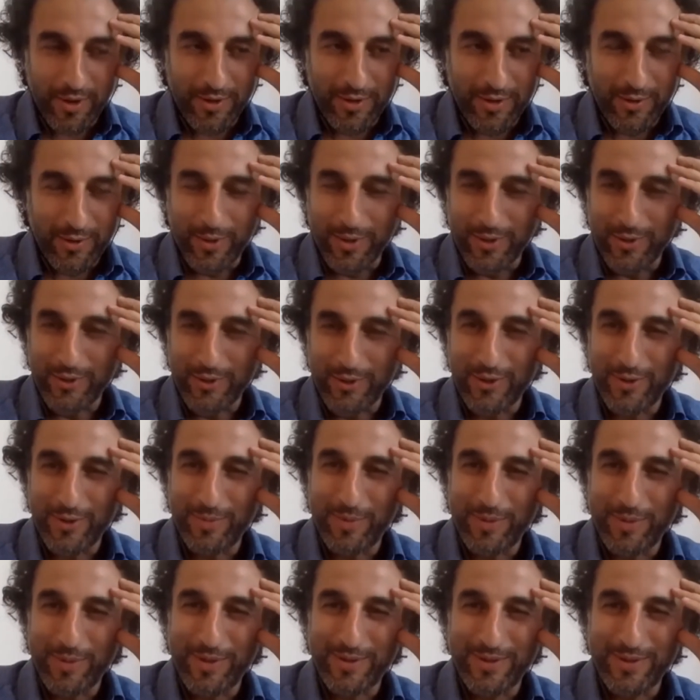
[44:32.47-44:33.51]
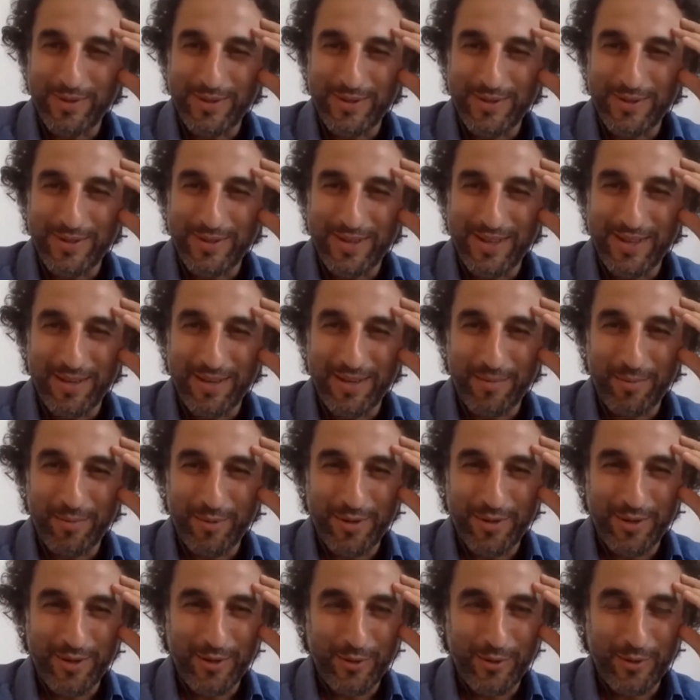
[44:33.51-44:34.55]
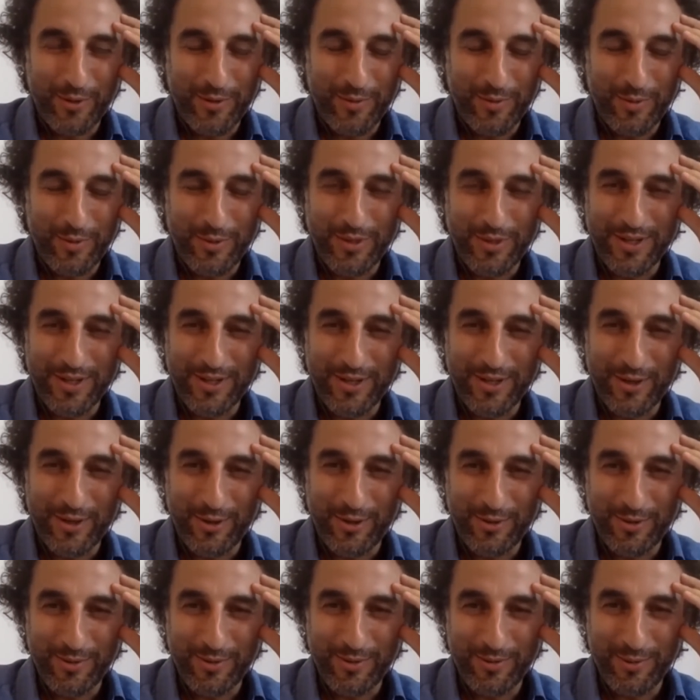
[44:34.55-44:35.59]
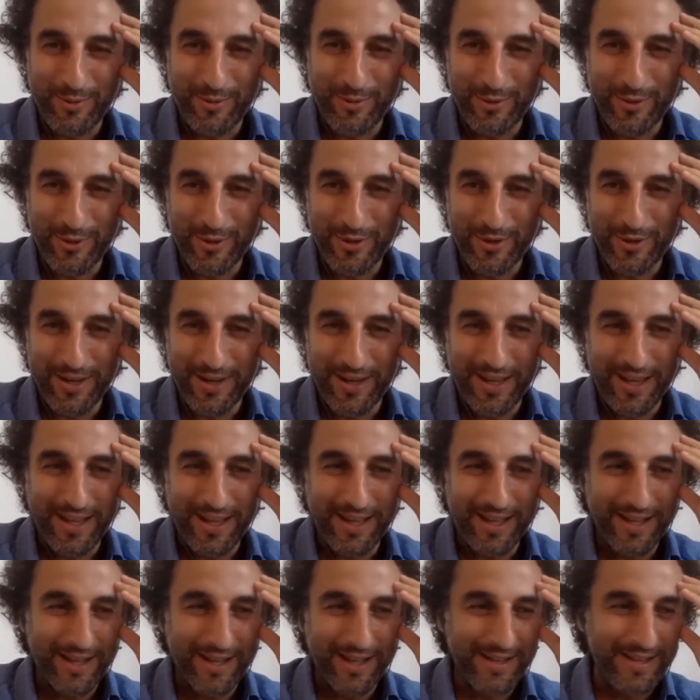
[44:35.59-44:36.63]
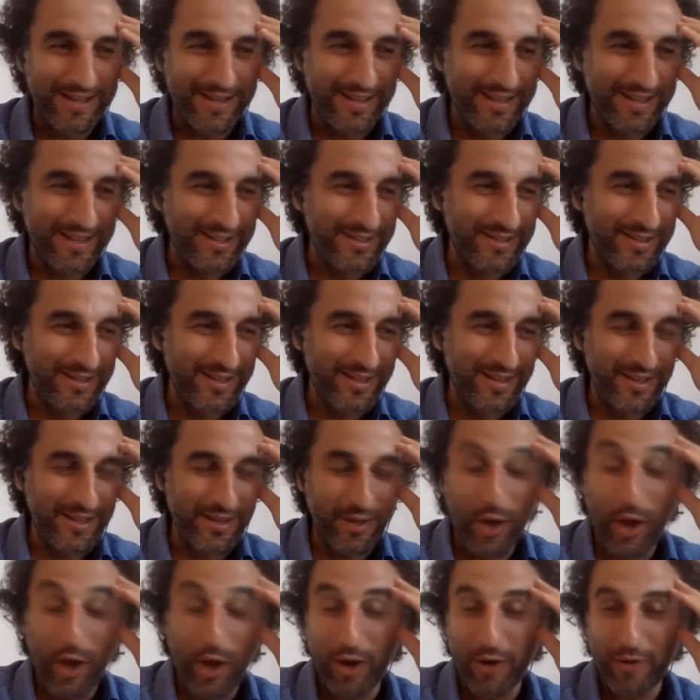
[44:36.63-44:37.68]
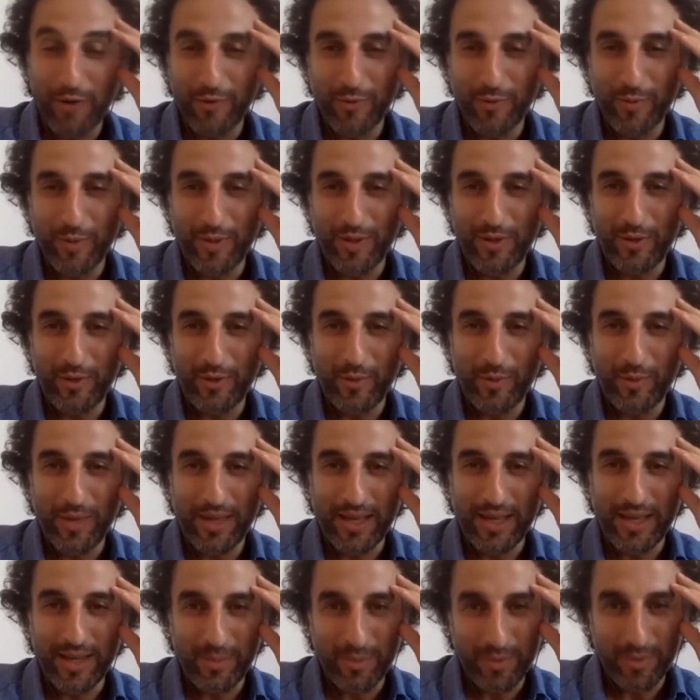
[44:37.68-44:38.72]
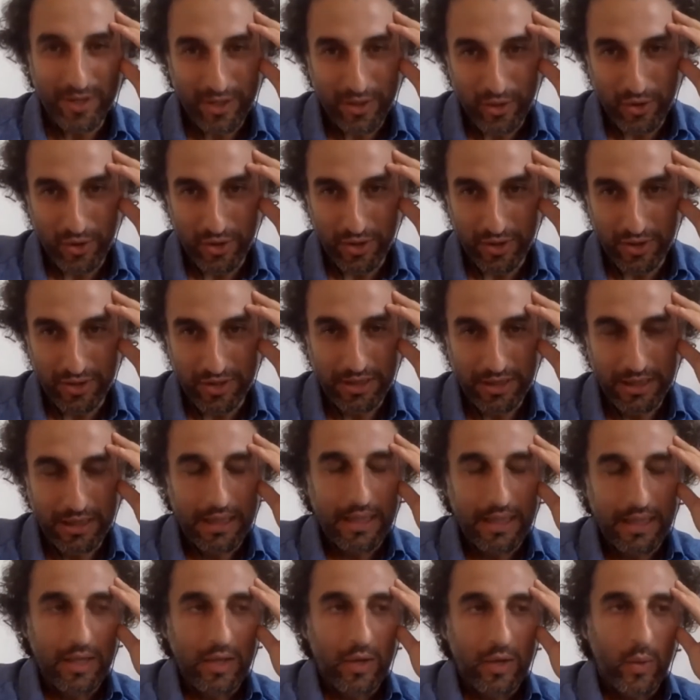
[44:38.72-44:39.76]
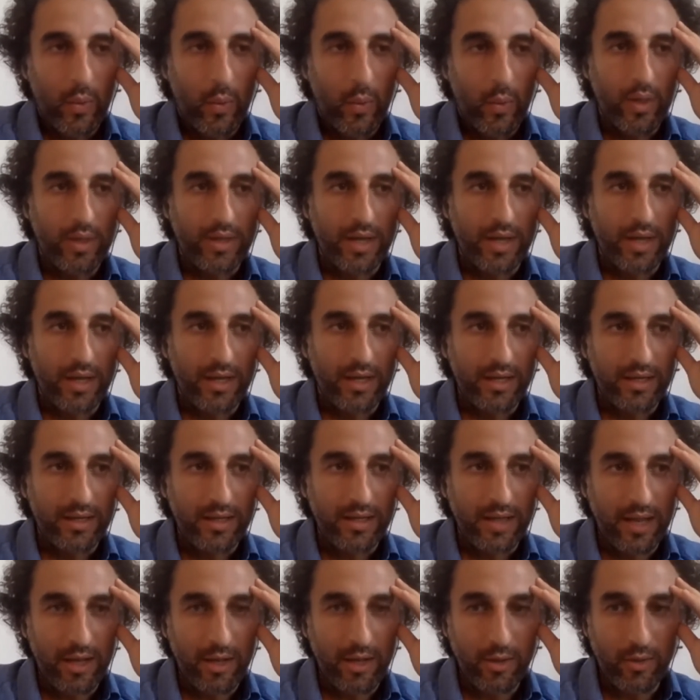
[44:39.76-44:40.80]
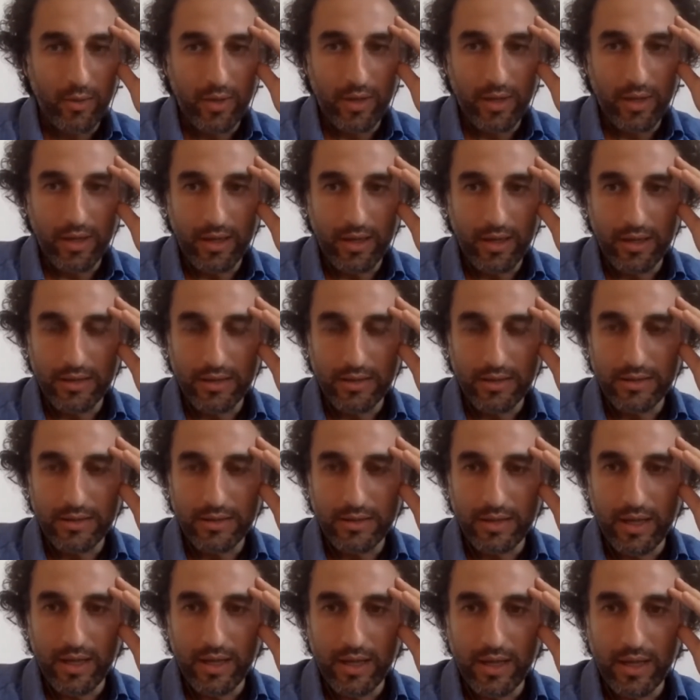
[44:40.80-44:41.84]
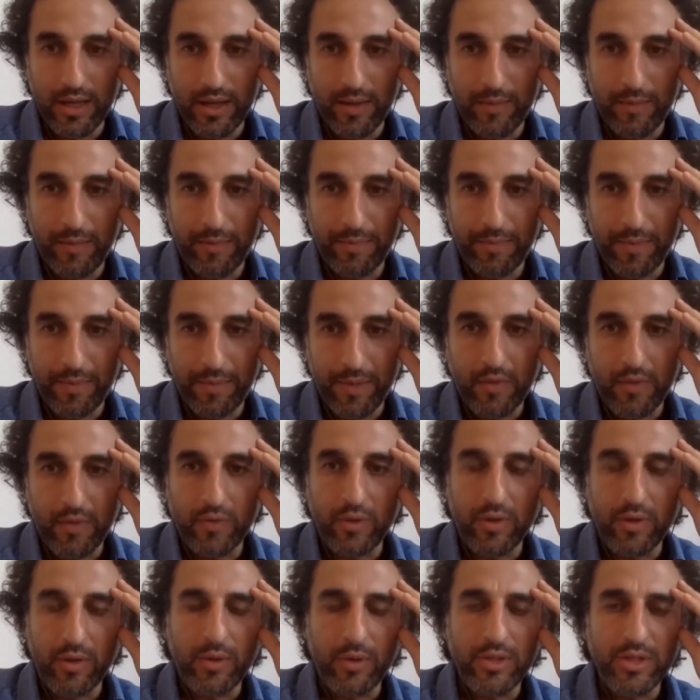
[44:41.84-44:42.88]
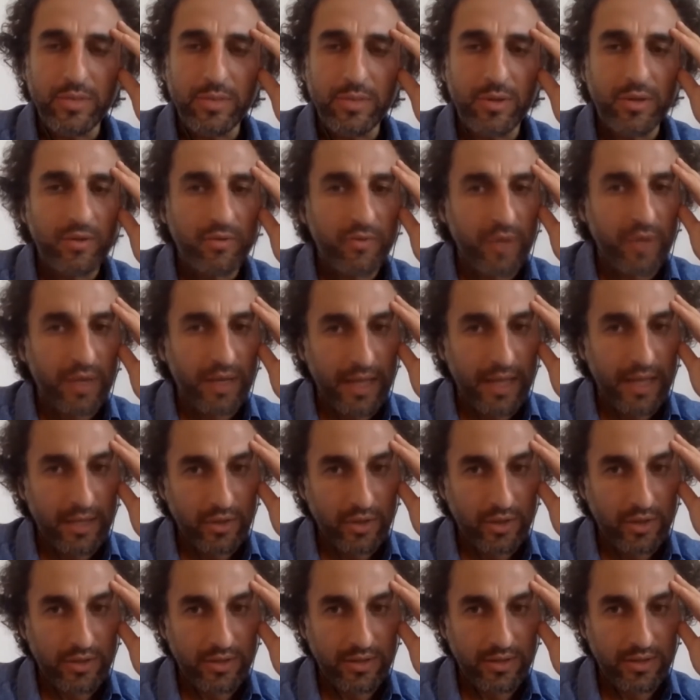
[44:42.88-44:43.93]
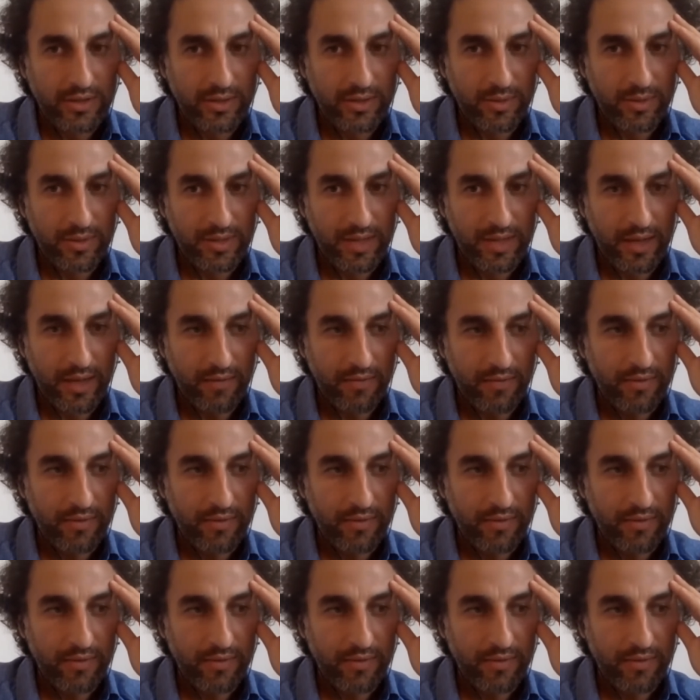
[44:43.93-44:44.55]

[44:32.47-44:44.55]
question because it's it's projecting onto the future, and it's hard for me to make any prediction. What I can tell you is, so the question about the financial system itself.